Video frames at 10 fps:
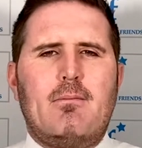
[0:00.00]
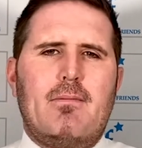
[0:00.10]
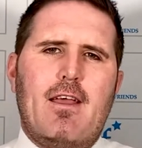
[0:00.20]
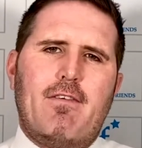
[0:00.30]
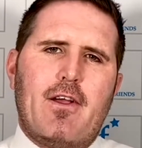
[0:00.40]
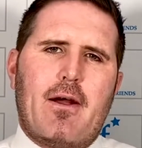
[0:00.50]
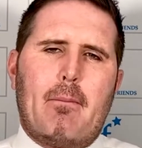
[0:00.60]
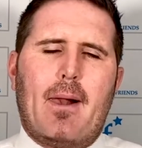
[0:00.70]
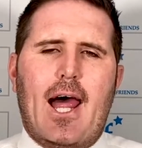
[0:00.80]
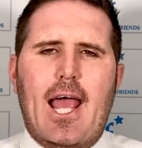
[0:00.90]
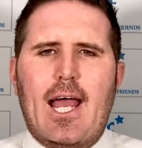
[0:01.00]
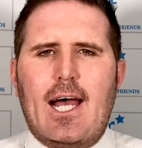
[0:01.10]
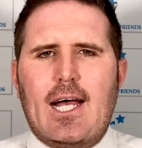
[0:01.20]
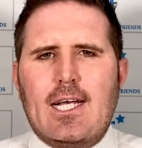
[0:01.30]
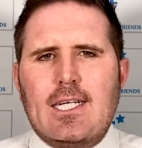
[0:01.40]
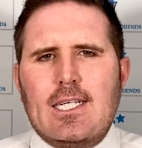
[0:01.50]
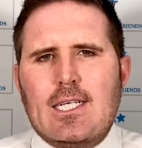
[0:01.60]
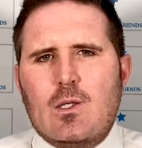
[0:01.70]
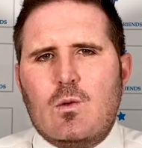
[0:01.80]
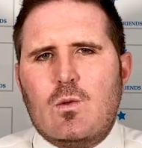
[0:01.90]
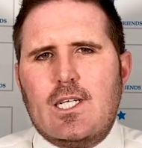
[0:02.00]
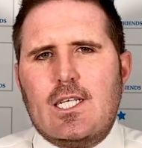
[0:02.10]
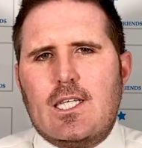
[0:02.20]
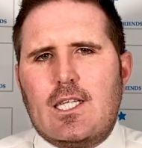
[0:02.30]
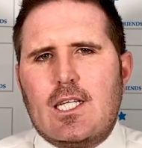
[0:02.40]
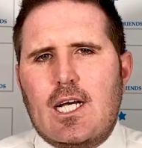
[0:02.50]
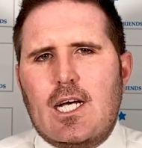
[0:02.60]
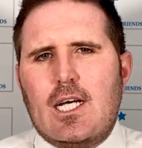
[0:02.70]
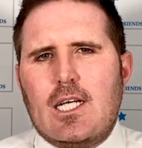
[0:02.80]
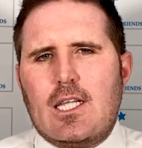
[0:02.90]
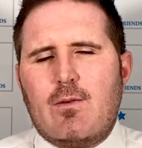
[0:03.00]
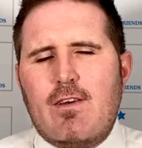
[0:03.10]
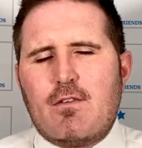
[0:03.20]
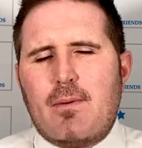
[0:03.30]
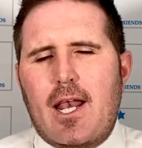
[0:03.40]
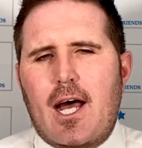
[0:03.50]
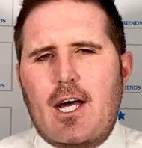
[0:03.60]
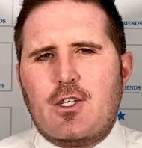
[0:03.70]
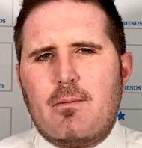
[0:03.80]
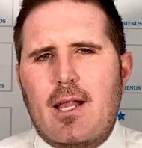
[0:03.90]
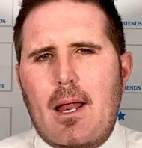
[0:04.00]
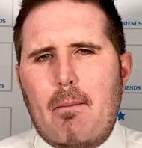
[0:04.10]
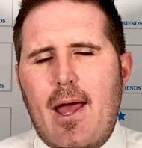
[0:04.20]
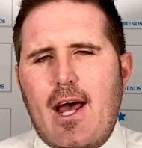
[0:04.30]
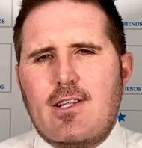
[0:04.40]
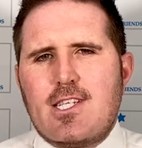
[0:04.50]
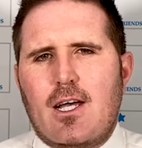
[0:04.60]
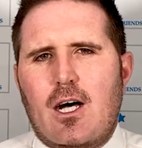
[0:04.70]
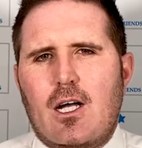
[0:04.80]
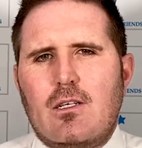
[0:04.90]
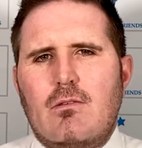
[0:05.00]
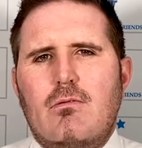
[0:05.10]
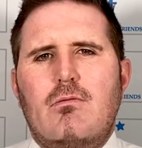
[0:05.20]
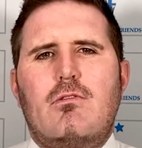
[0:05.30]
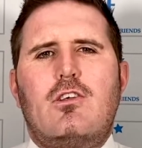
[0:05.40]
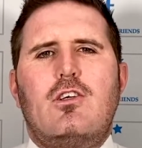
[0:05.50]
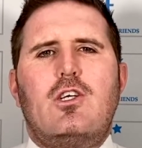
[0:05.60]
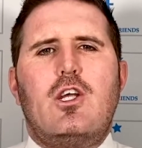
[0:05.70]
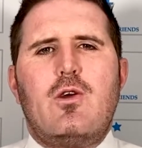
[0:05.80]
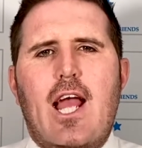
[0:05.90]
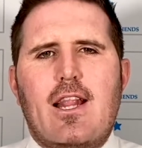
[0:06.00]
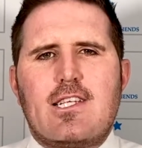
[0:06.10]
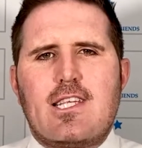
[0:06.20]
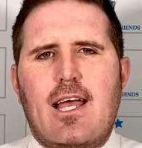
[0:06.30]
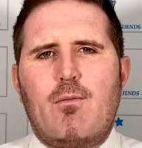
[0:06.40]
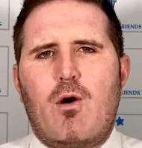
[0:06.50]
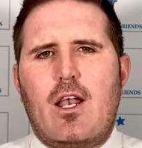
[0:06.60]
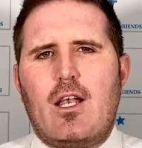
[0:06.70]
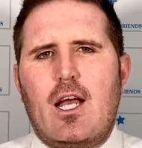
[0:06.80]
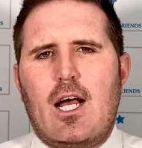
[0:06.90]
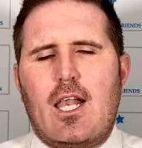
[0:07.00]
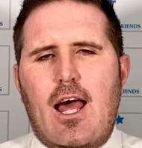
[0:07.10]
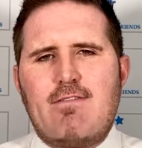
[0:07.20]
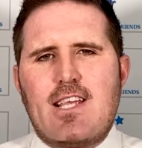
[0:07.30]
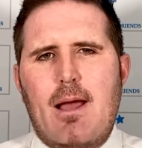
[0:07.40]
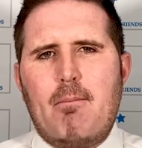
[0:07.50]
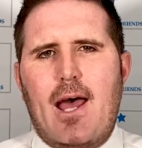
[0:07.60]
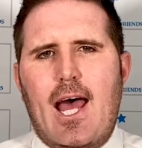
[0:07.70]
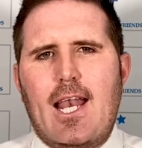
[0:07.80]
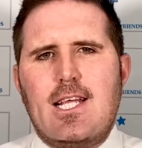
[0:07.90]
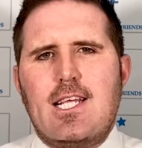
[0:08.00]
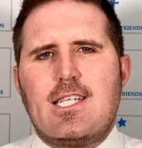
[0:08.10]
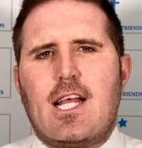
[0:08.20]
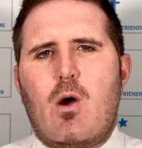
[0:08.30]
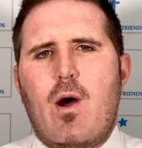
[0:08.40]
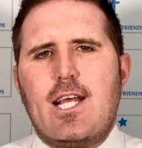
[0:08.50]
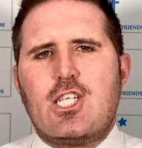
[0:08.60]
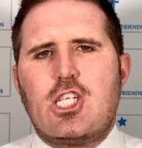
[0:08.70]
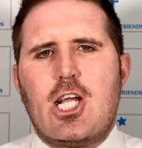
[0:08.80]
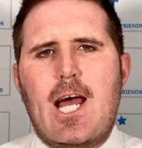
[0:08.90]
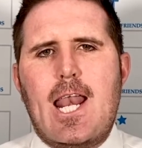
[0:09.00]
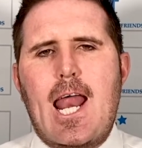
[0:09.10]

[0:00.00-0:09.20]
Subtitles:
If you're a player with that we've spent £100 million on, do you get the same one lifetime ban is the question.